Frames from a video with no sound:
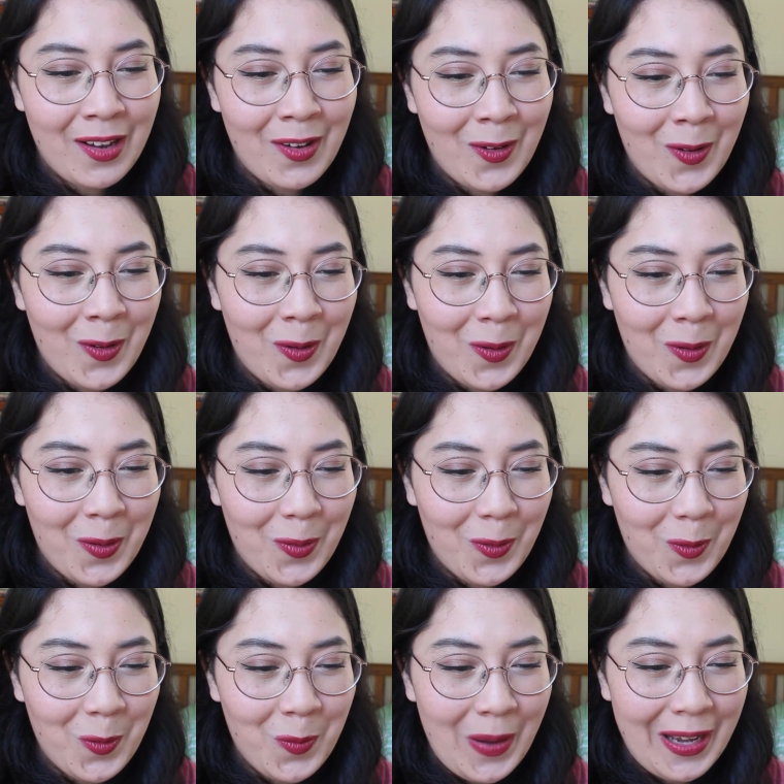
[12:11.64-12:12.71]

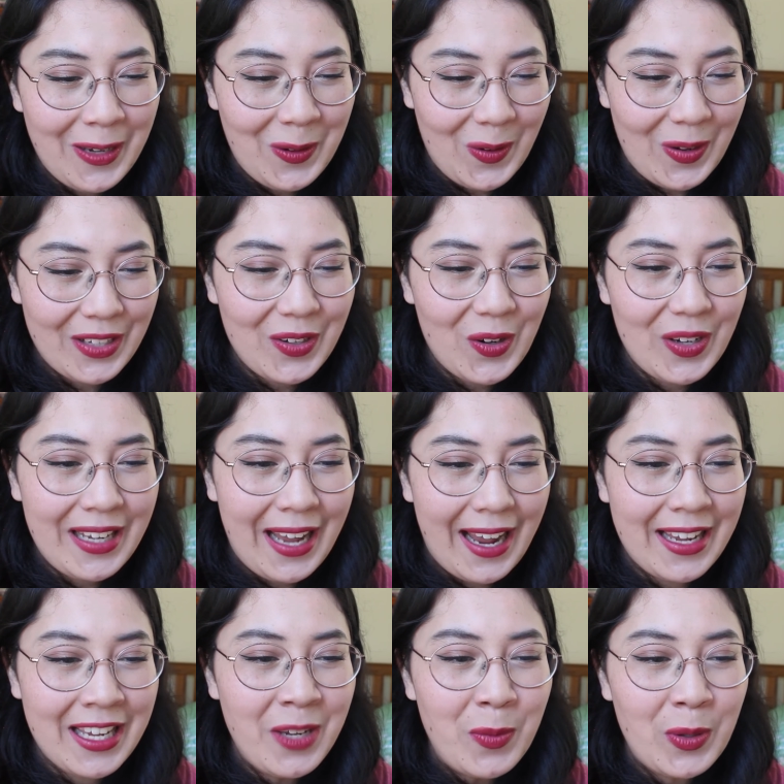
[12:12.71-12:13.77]
oh my god.
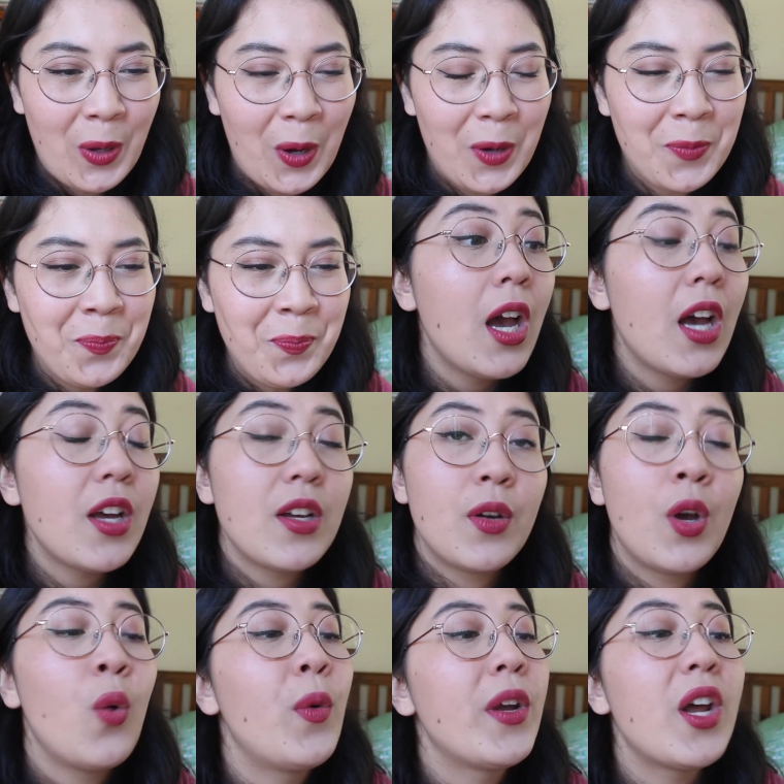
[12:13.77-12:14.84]
Okay, here we go.
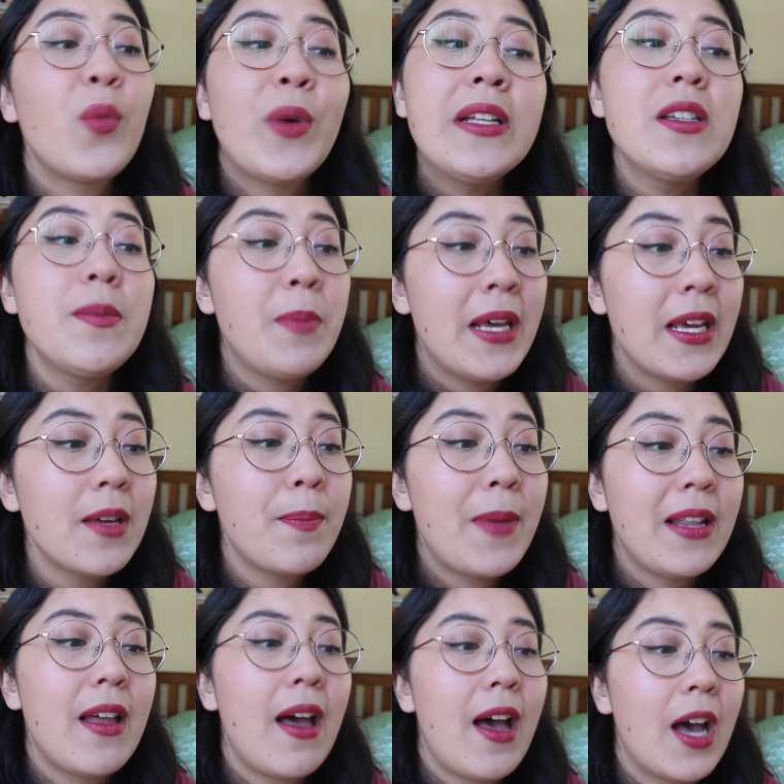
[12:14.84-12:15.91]
When I went to pick
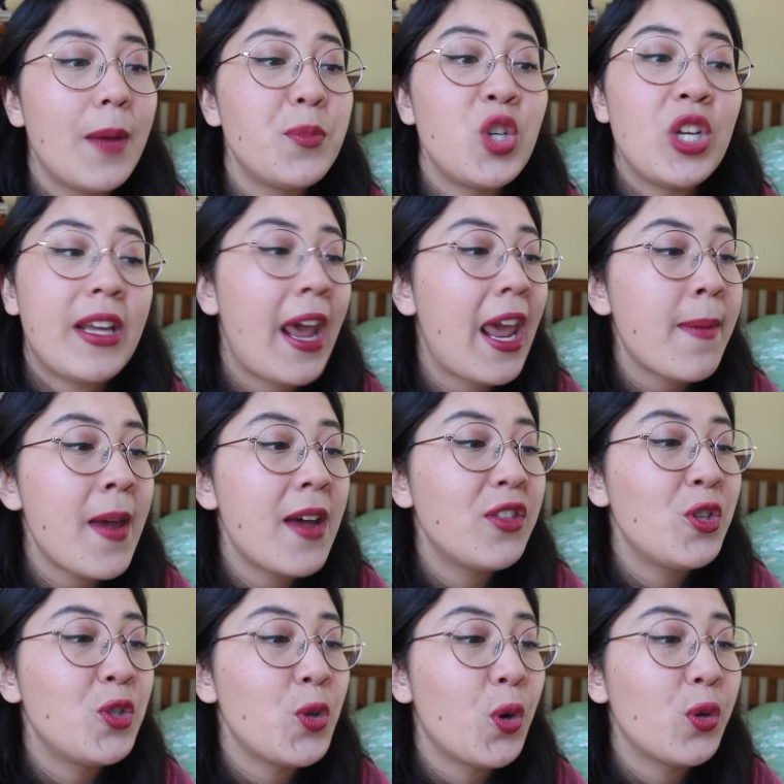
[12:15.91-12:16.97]
Bella up, she came out
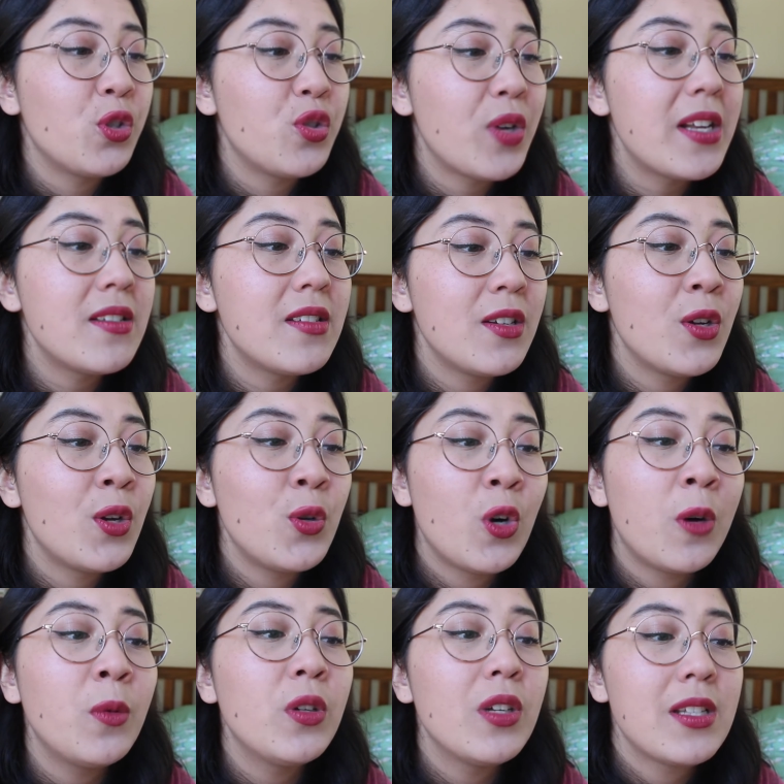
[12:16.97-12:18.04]
the door dressed in her
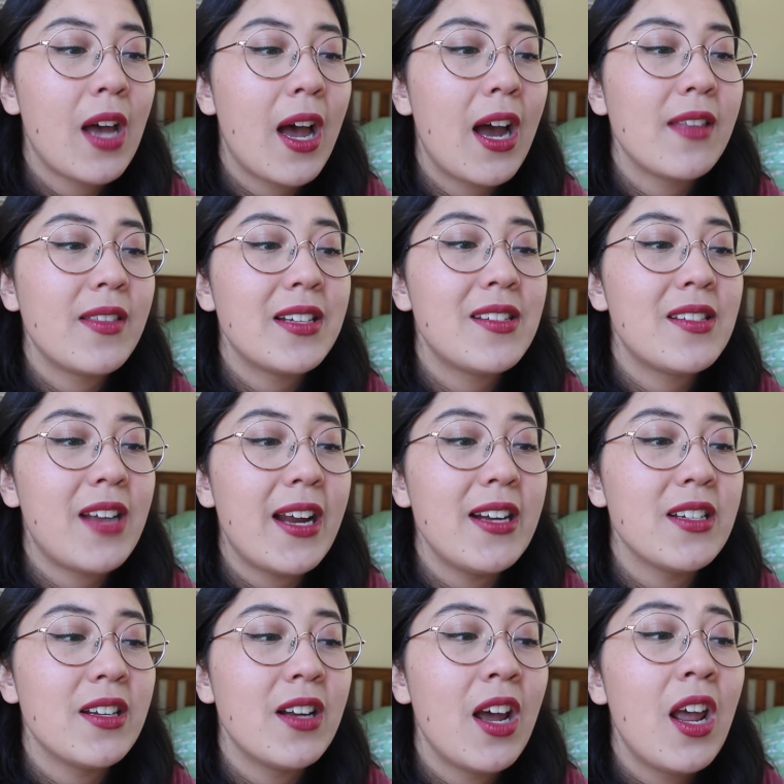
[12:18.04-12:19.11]
normal attire that
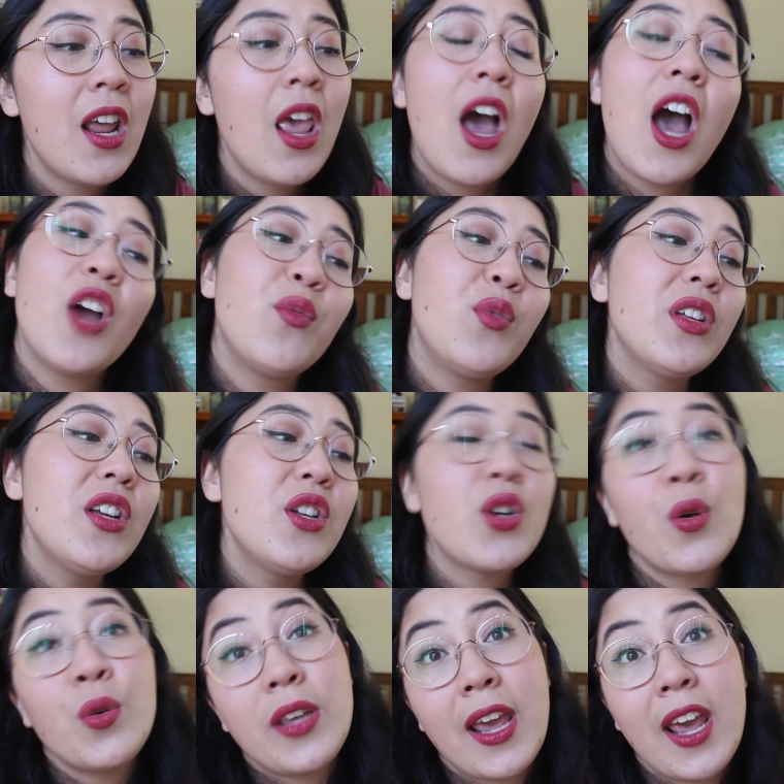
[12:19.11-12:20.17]
stated, "I really
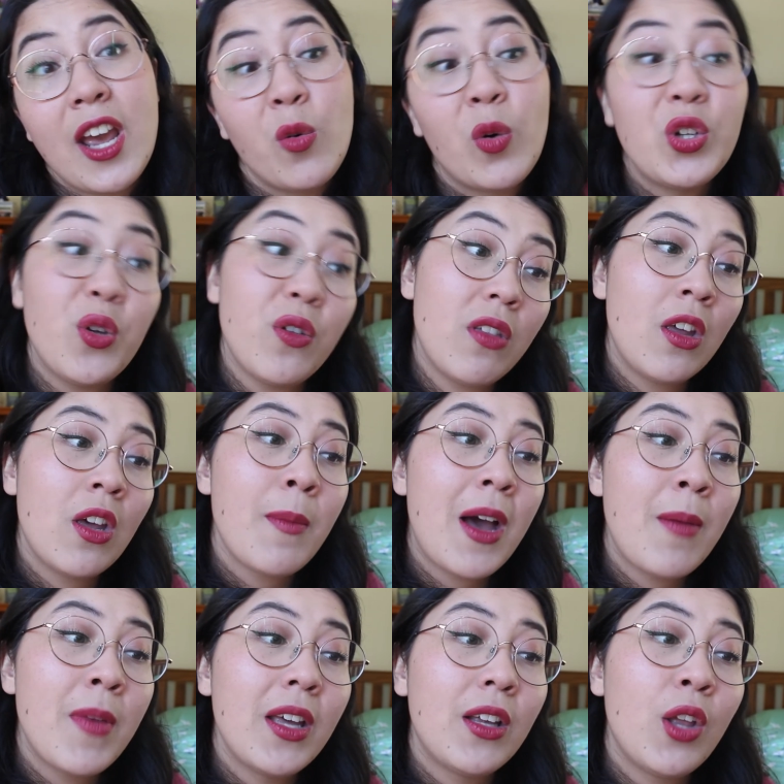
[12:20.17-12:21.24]
don't care what you think
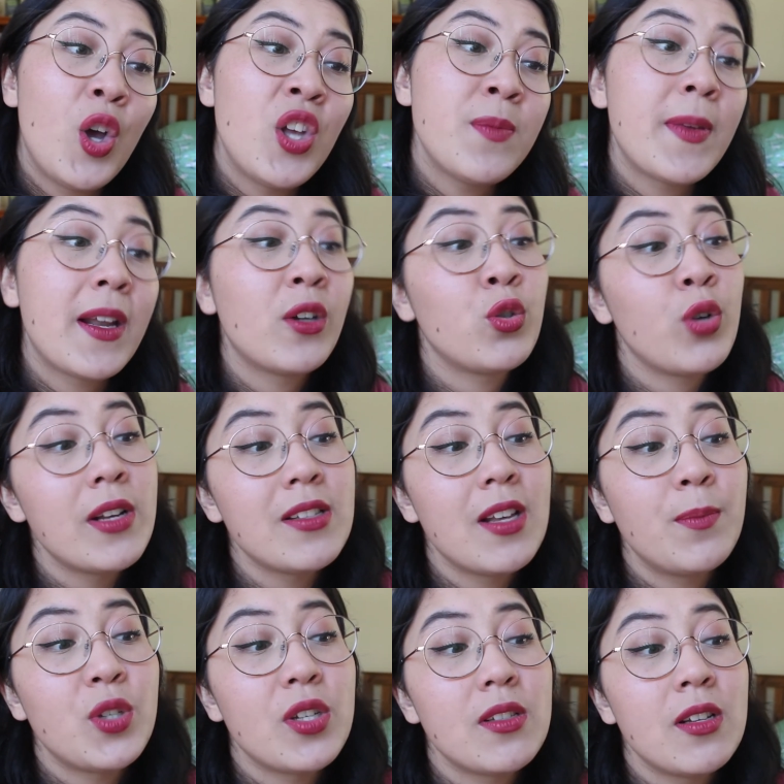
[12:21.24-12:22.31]
about my clothes, but I'll dress
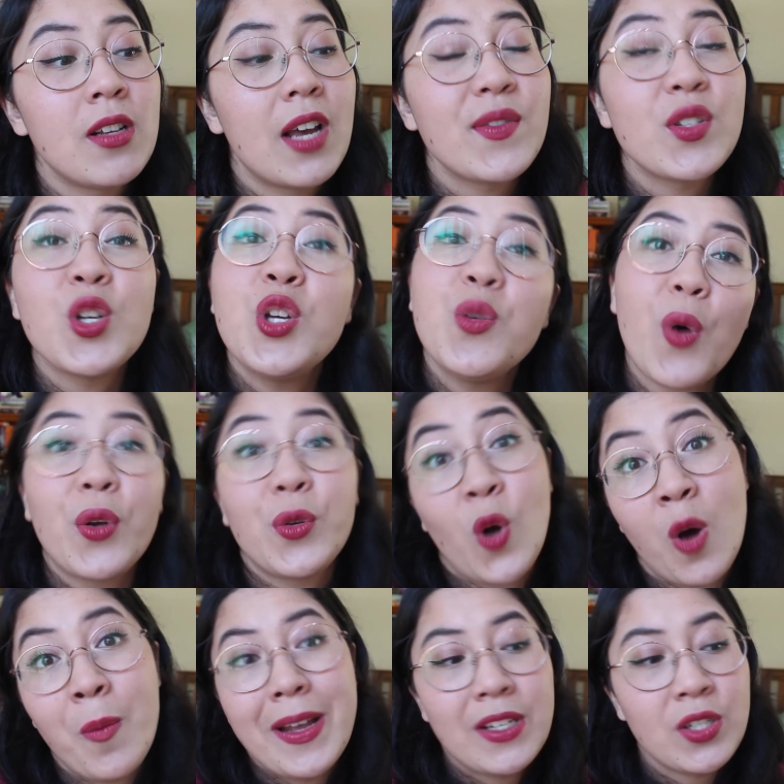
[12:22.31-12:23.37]
up just enough so you won't
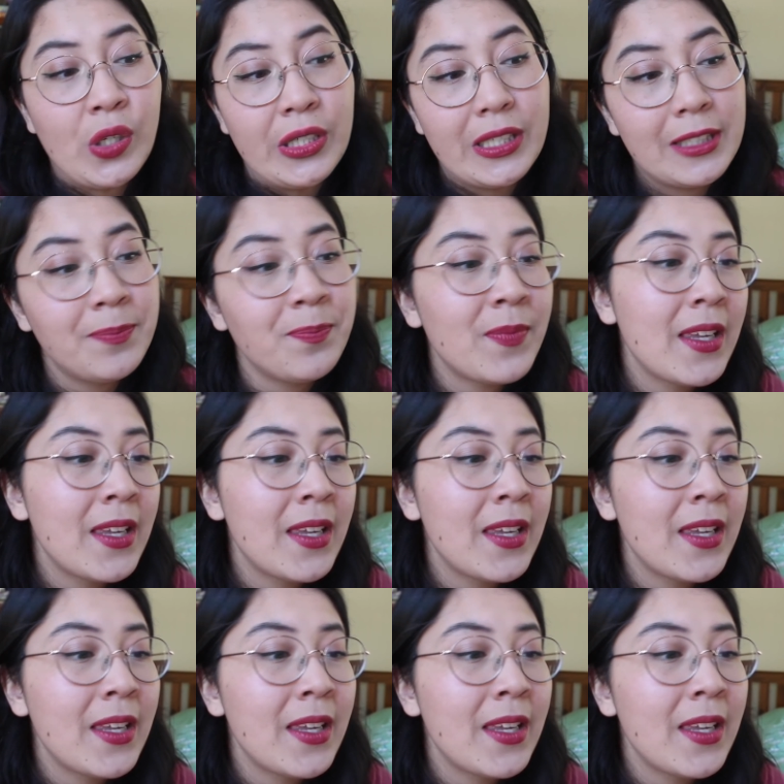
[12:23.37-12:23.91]
comment on it."